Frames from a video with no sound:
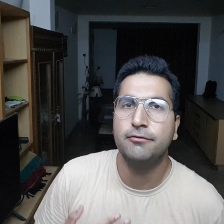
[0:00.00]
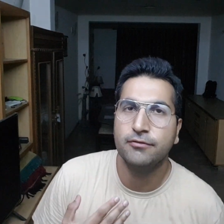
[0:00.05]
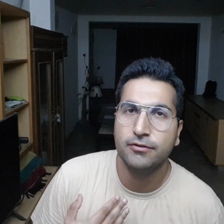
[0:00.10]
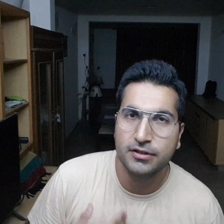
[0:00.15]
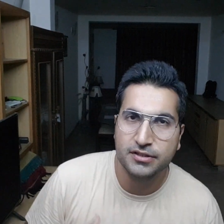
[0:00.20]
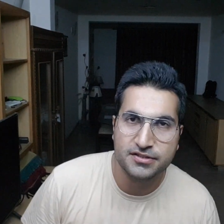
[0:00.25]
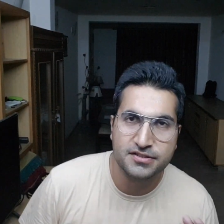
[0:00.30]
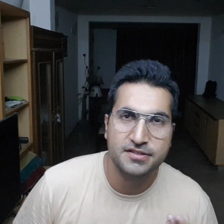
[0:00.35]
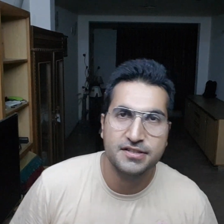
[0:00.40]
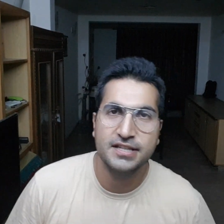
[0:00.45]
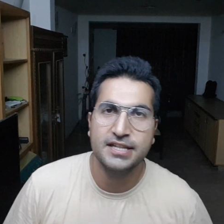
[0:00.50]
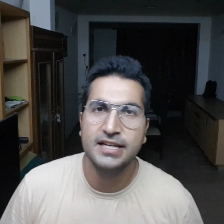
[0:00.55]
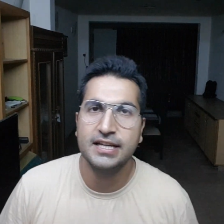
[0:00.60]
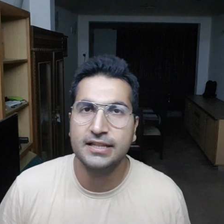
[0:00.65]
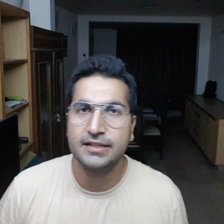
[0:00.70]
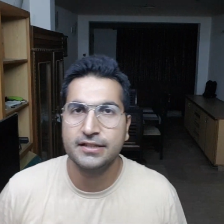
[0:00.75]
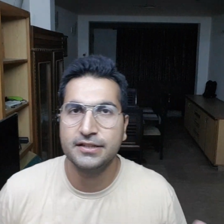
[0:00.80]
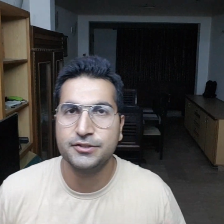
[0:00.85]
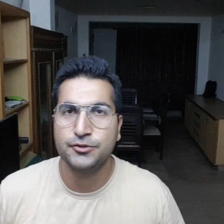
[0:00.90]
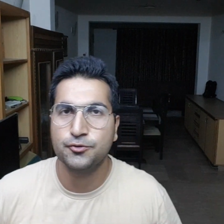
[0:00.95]
first
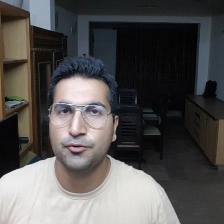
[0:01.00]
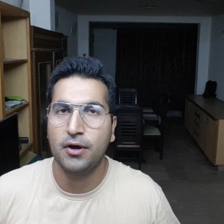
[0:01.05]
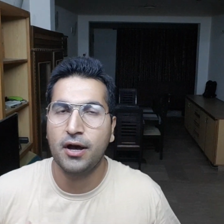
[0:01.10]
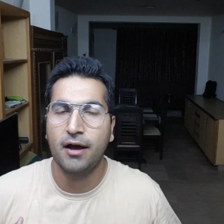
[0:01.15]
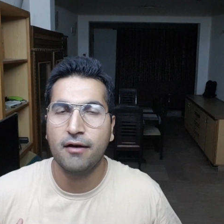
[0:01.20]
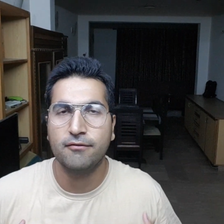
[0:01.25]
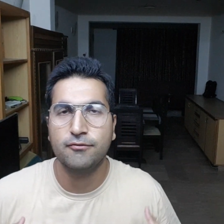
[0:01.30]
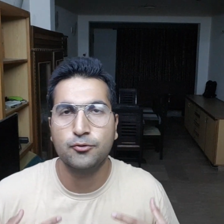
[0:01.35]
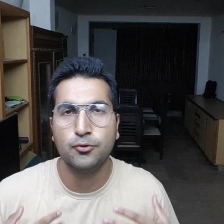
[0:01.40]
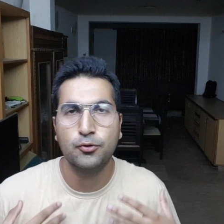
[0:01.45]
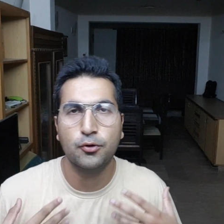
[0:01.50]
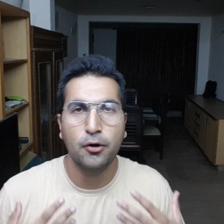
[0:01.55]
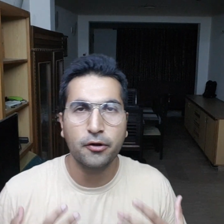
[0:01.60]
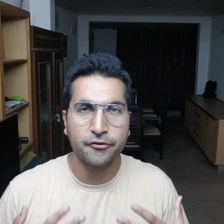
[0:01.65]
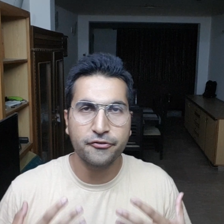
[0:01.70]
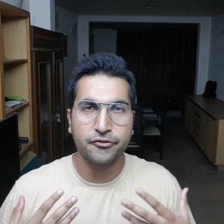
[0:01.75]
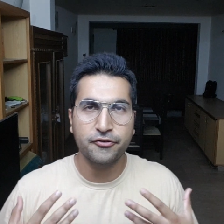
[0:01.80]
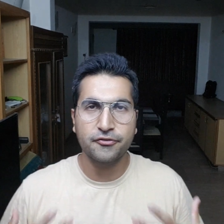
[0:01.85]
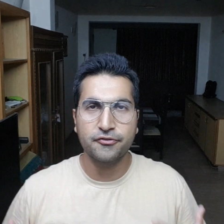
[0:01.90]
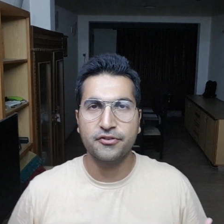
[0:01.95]
thing that you have to
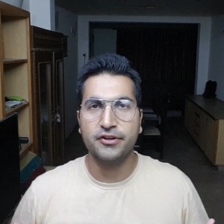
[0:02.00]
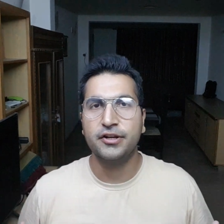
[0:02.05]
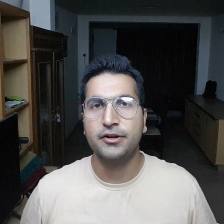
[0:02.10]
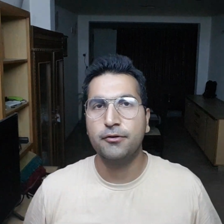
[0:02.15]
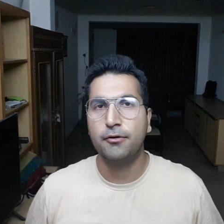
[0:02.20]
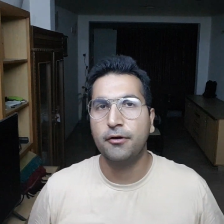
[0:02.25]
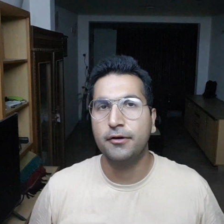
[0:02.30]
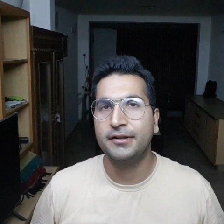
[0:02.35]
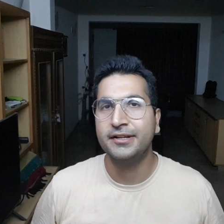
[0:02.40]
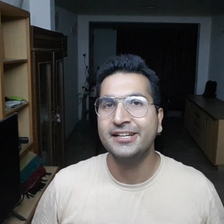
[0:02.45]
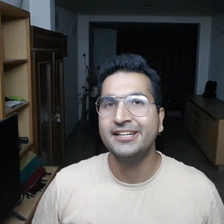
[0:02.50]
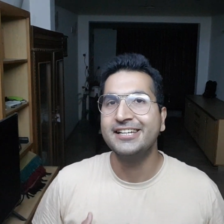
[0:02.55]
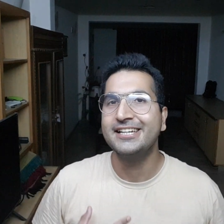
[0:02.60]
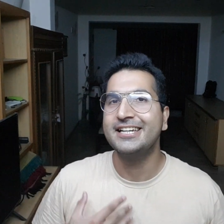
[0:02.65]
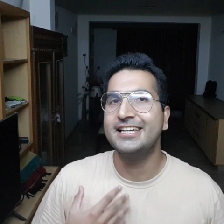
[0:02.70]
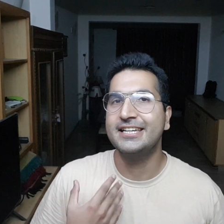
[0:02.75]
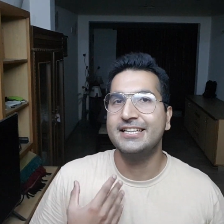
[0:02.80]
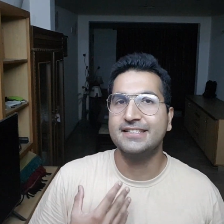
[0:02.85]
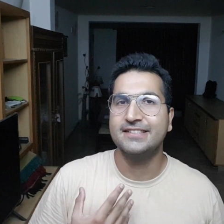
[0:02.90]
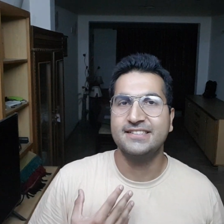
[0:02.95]
concentrate on
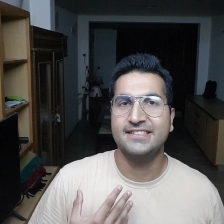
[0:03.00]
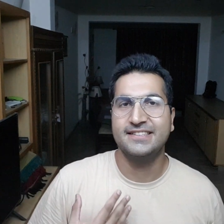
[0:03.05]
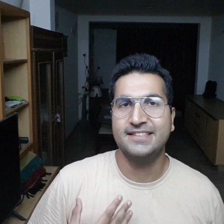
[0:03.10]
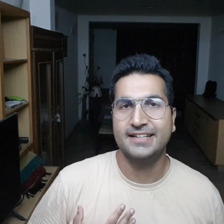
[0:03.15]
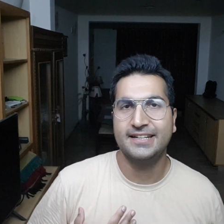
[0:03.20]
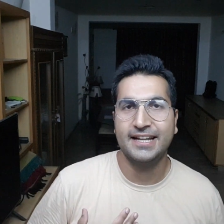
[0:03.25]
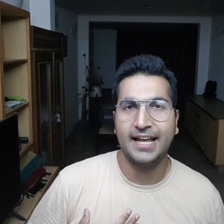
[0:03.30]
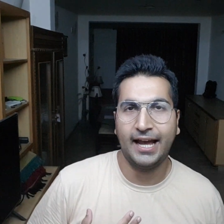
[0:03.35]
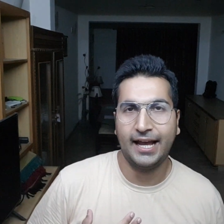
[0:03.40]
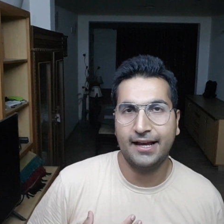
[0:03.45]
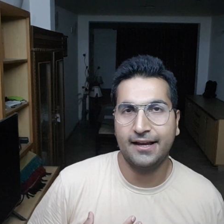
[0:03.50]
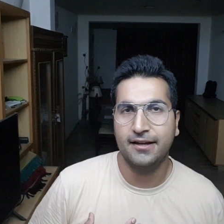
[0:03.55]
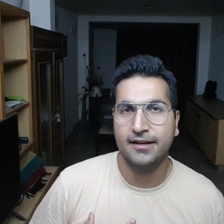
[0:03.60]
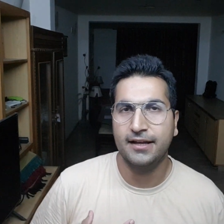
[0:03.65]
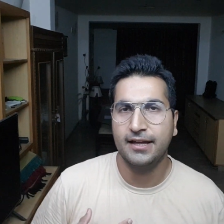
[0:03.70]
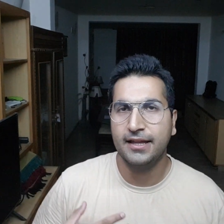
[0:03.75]
is the neck,